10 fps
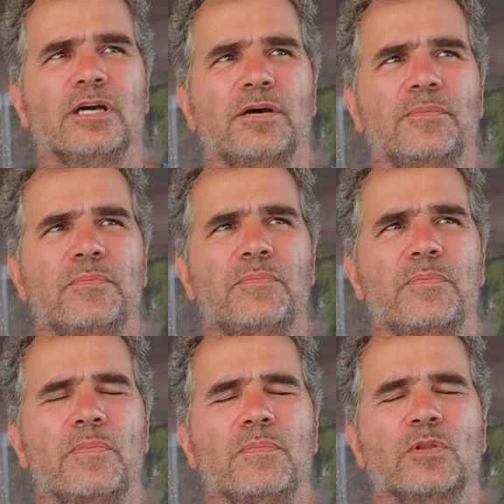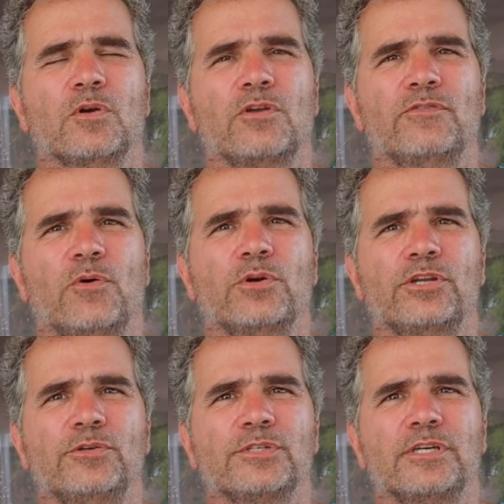um, looking forward
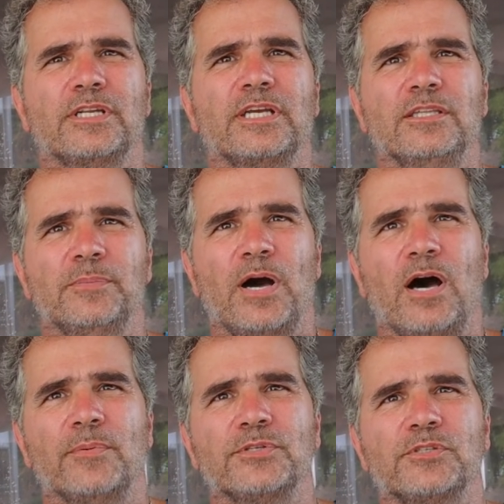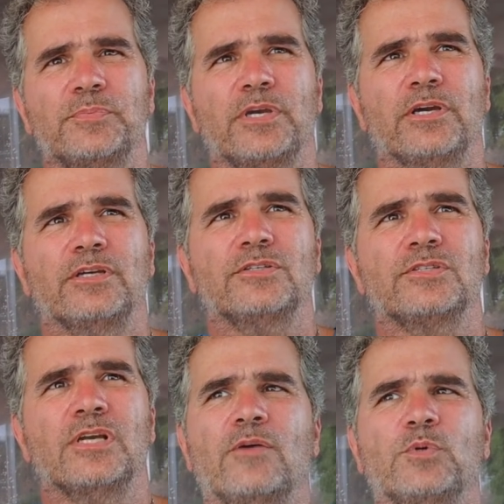to using it in the Bahamas because I